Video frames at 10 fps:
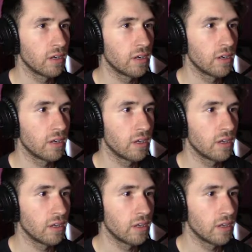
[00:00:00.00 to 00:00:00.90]

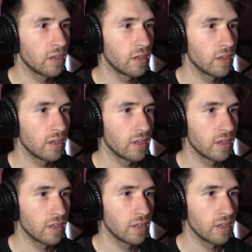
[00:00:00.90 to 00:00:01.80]

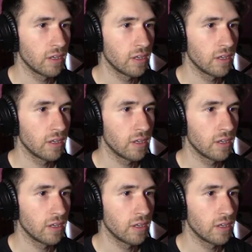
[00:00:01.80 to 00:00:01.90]
No one is speaking in this clip.